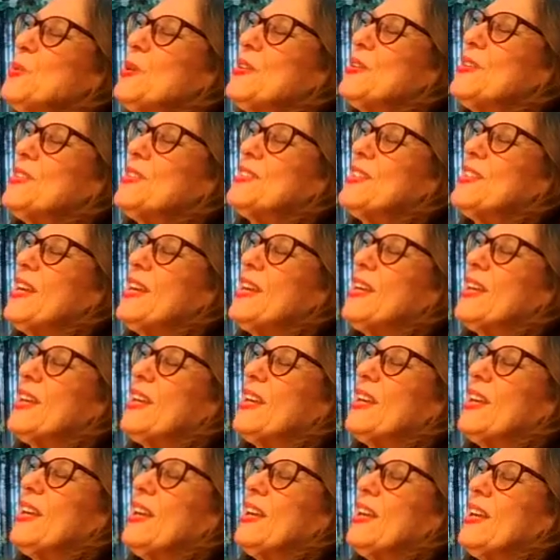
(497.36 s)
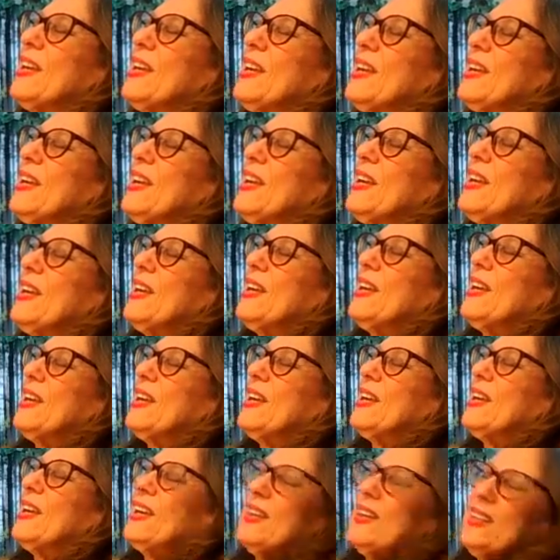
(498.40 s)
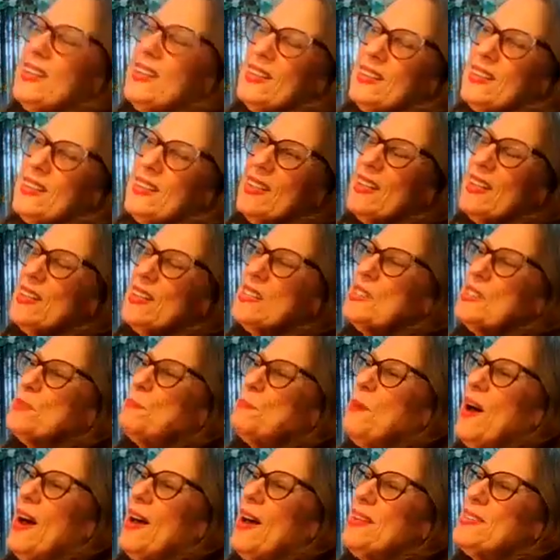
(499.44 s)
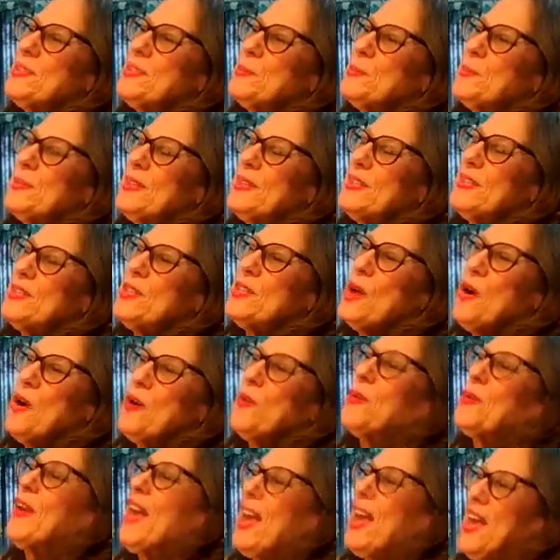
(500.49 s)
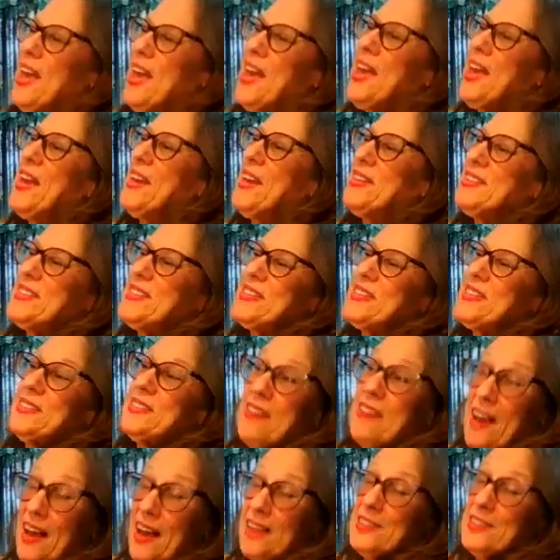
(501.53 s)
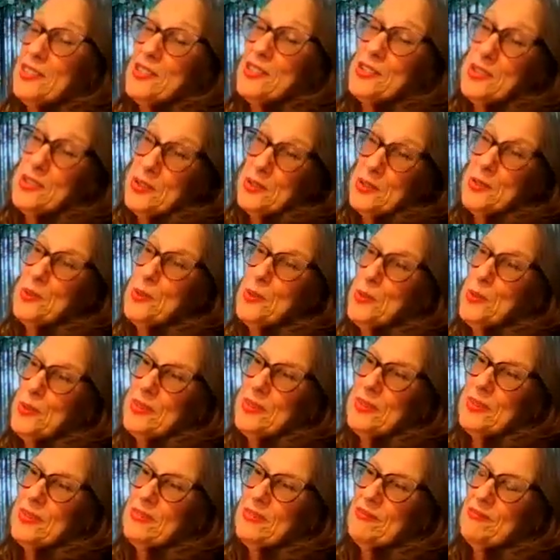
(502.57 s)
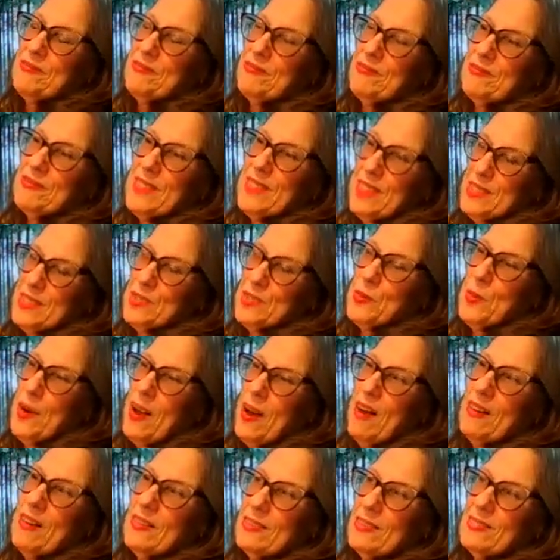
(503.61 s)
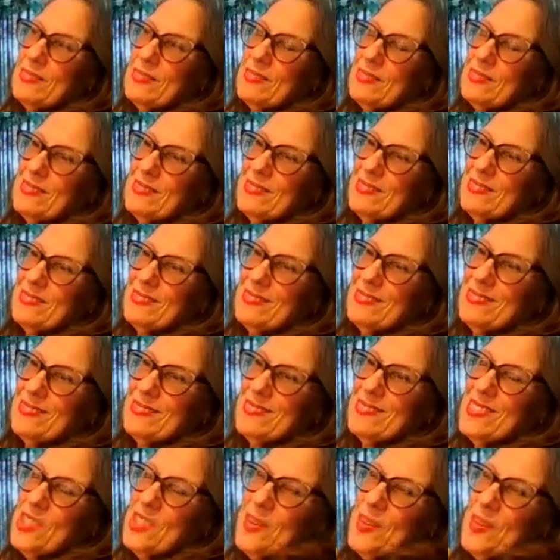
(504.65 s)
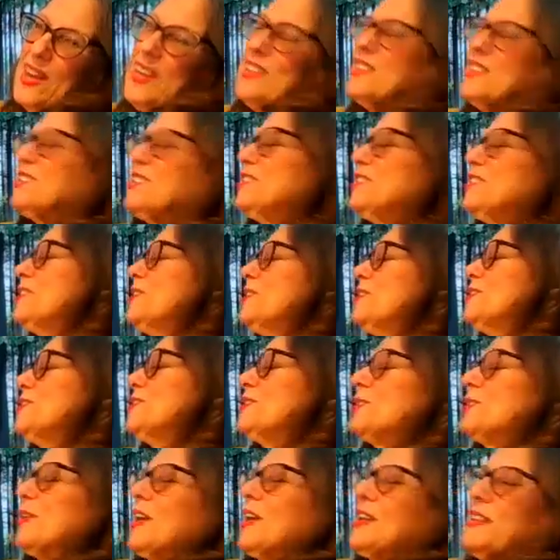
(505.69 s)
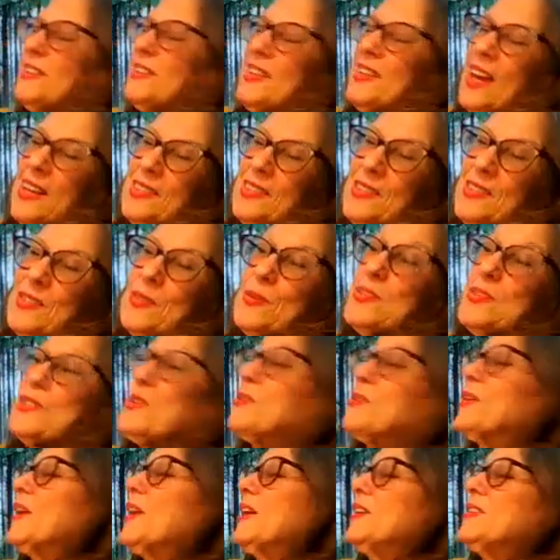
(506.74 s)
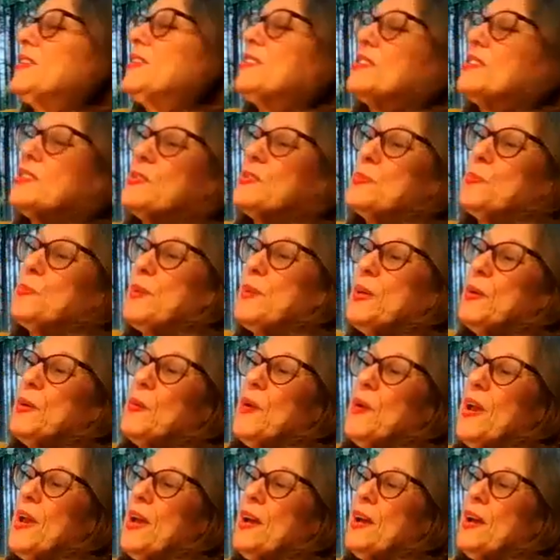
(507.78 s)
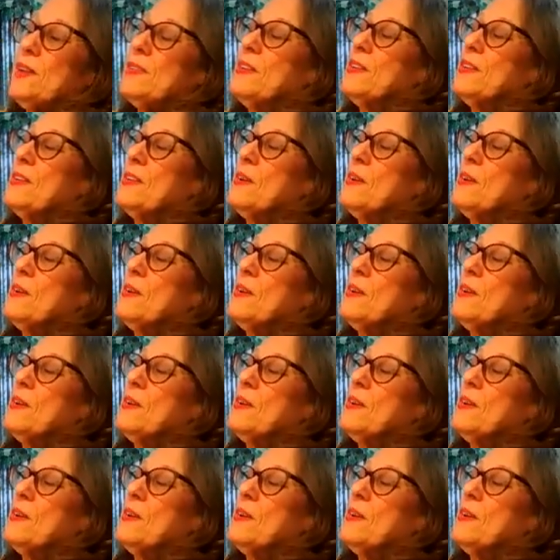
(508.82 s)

where there's like anything is possible. It's okay to not do as well. It's okay to do, it's okay to not do, it's okay to just be around.